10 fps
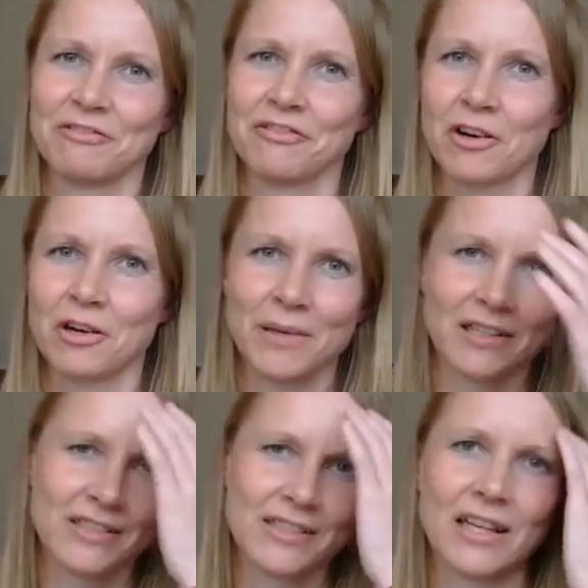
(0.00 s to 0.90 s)
before,
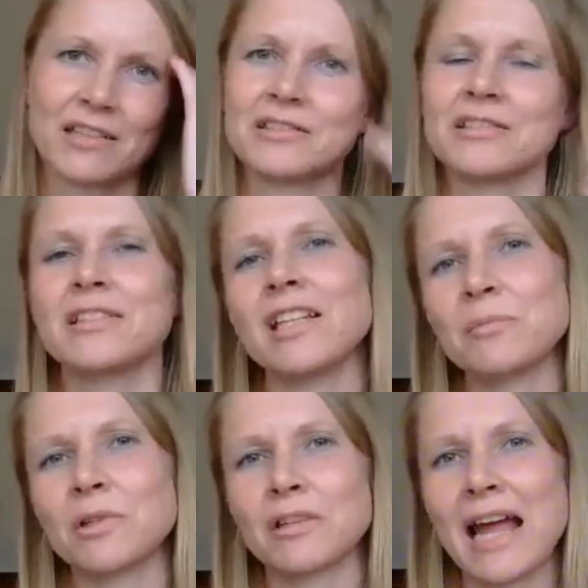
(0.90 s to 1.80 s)
because I couldn't
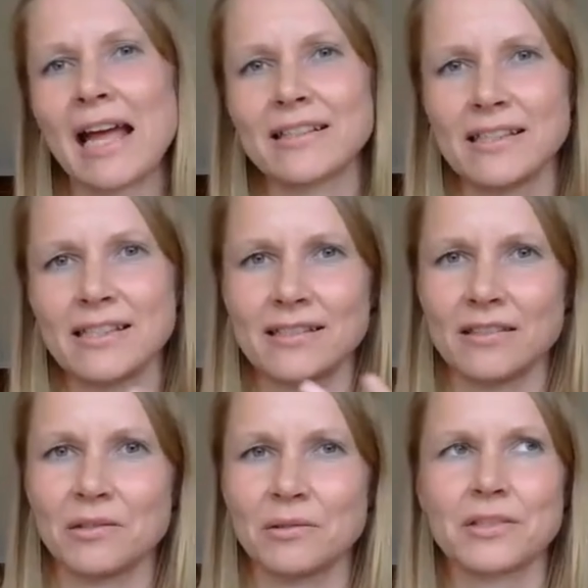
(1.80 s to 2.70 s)
anymore access
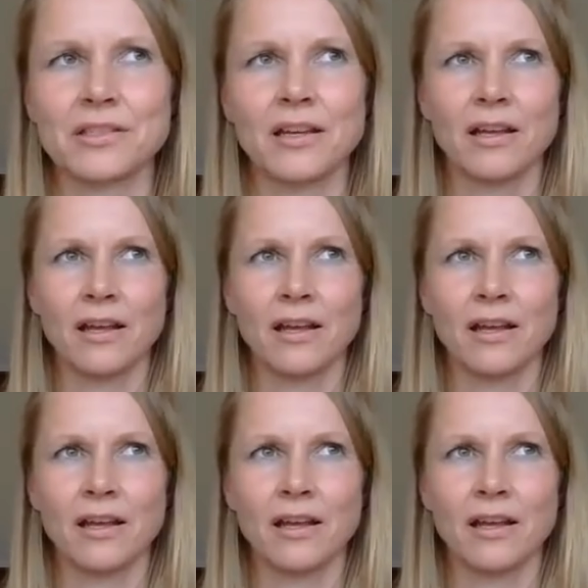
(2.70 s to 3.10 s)
those